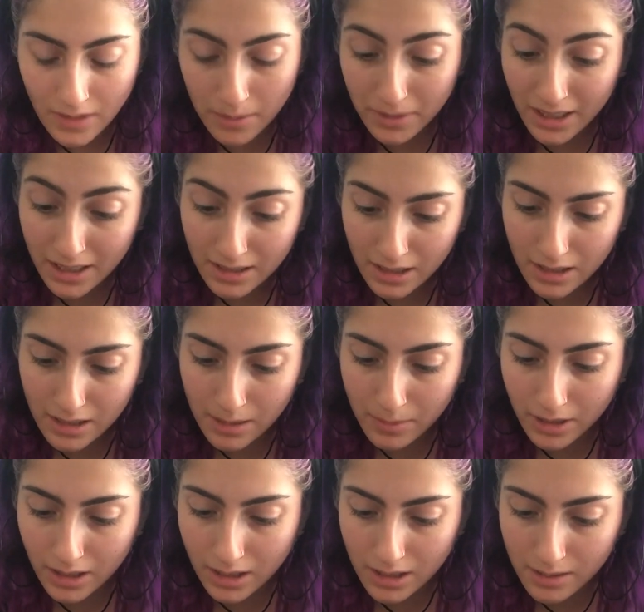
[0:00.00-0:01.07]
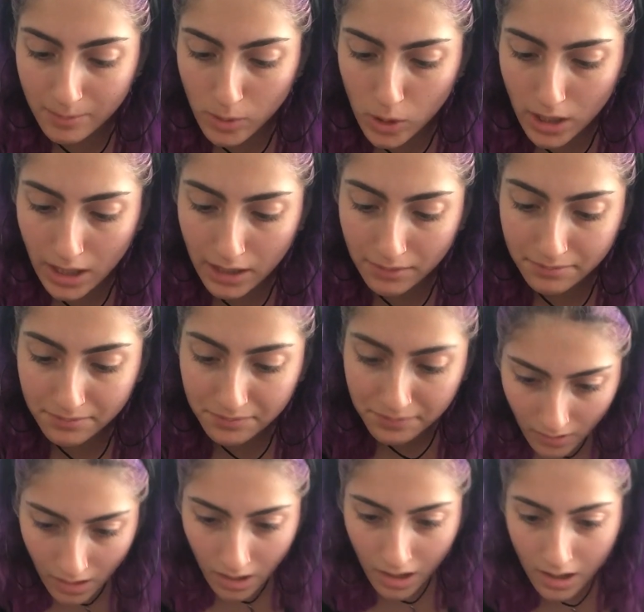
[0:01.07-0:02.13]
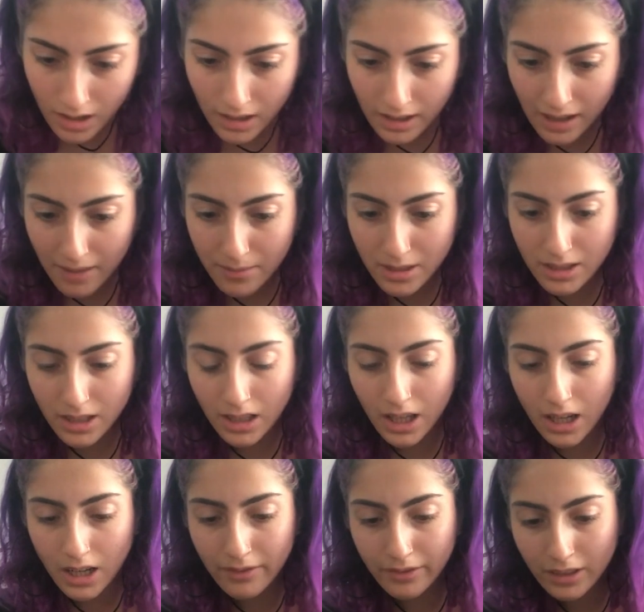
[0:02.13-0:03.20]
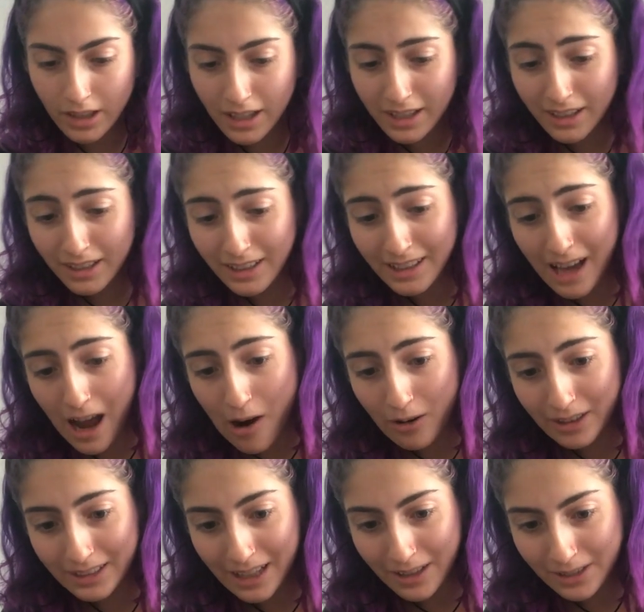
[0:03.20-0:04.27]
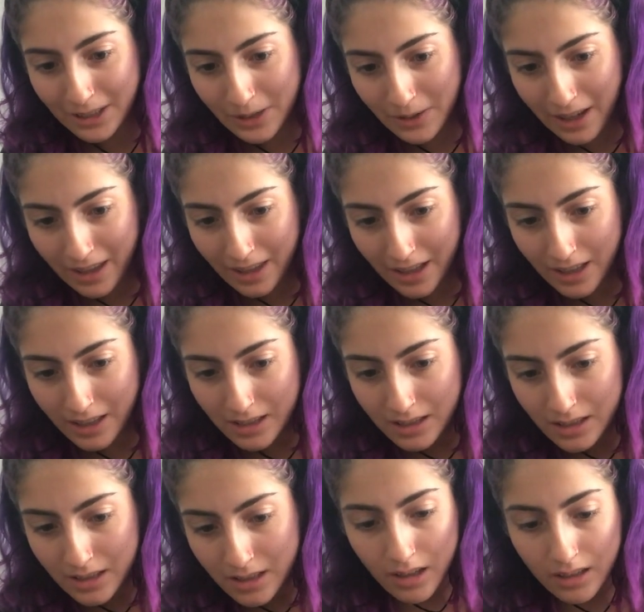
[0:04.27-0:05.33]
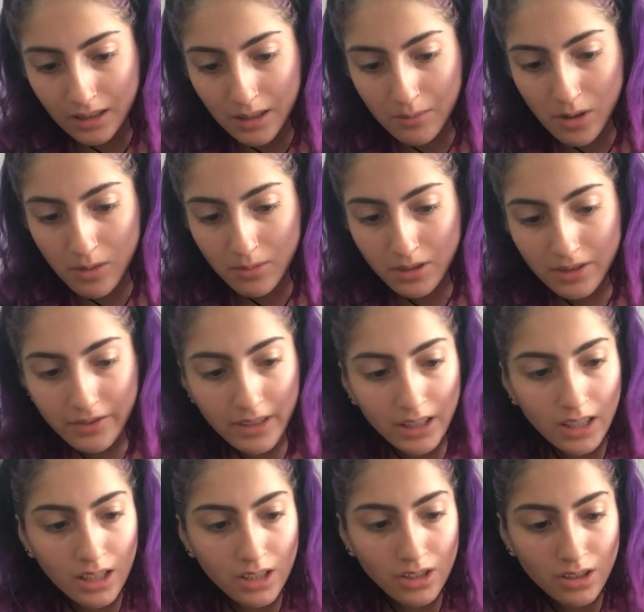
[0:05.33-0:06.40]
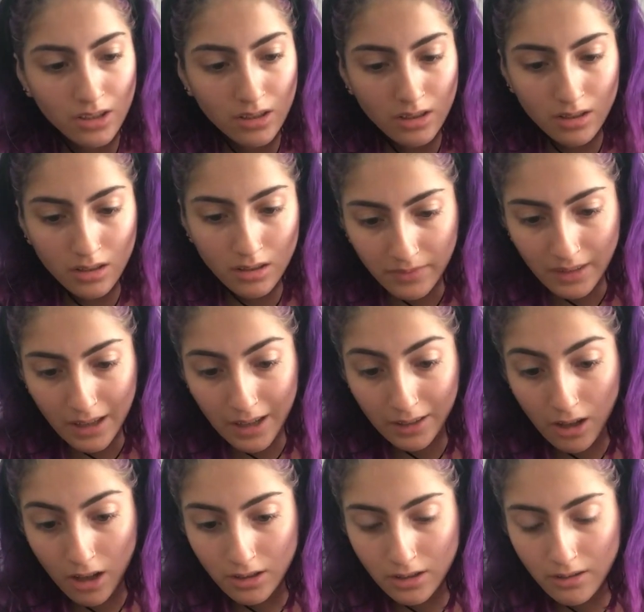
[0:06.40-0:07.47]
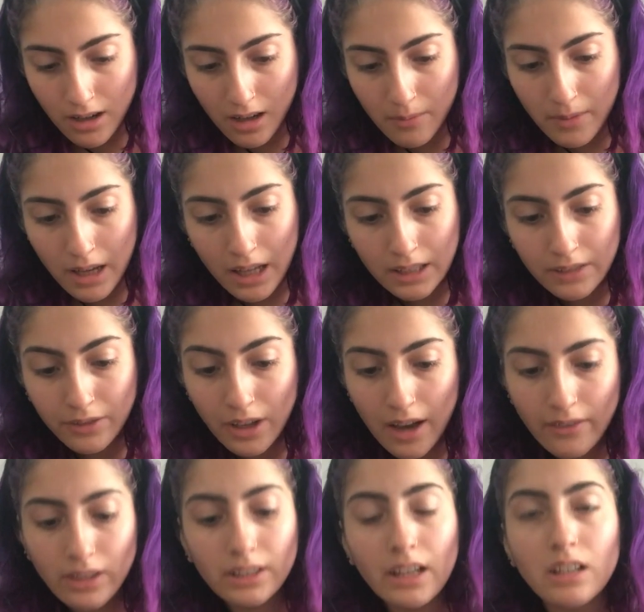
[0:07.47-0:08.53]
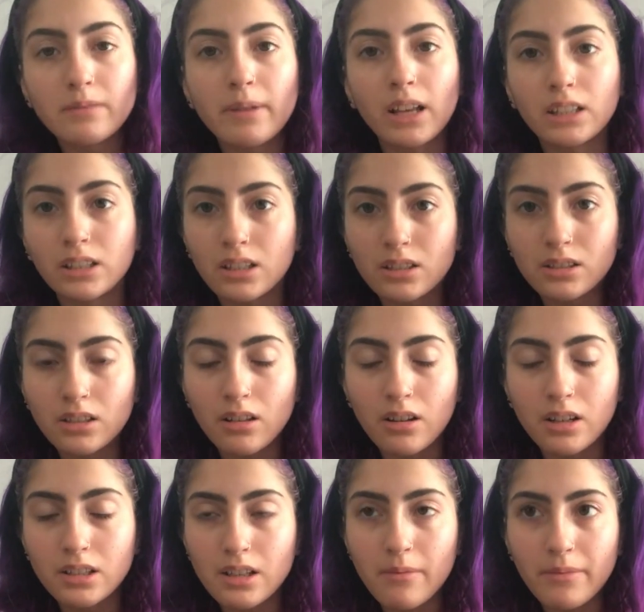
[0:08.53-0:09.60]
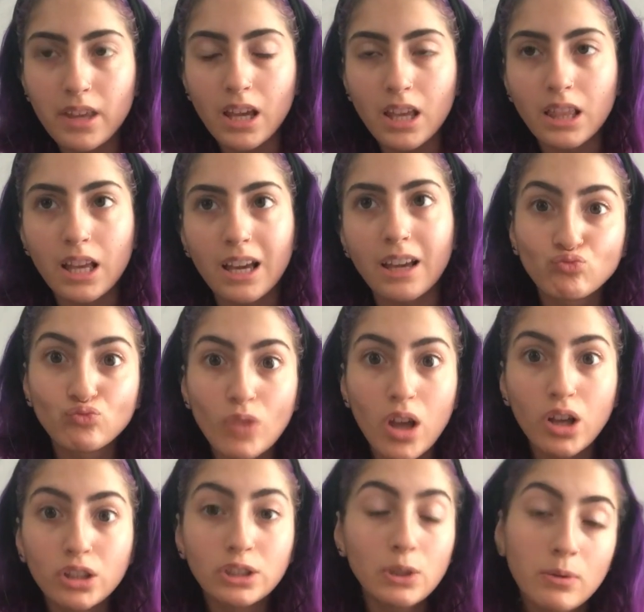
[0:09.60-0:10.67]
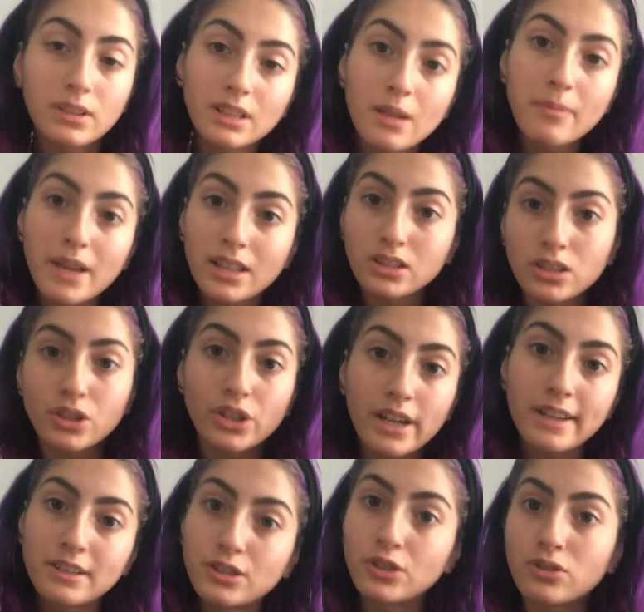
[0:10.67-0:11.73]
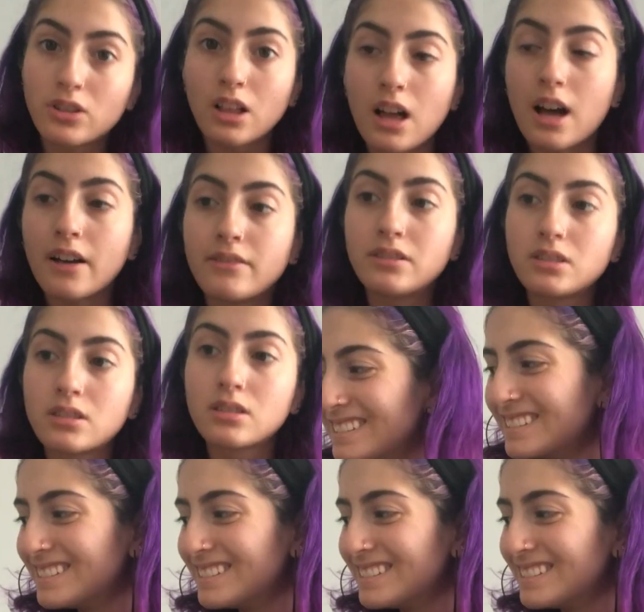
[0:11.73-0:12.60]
I mean, it's easy, but it is boring. Like I've been sitting here for like an hour now doing this, and I'm almost finished. I'd also recommend, if you have your nails painted or something and like don't want to get paint on your hands, use gloves.